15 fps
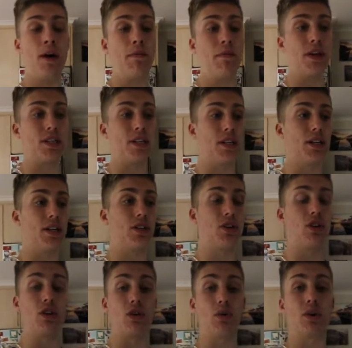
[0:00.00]
basically
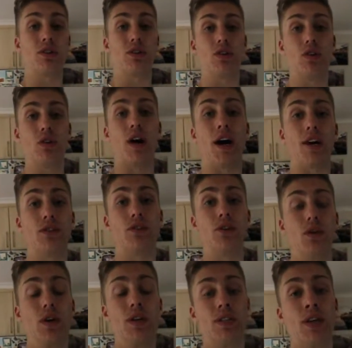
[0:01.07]
showing you what to do, how to
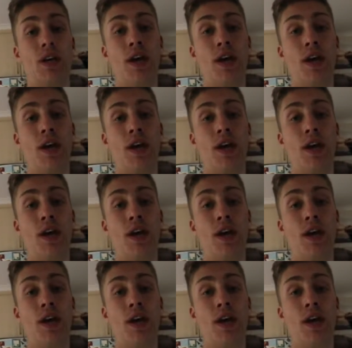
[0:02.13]
do it.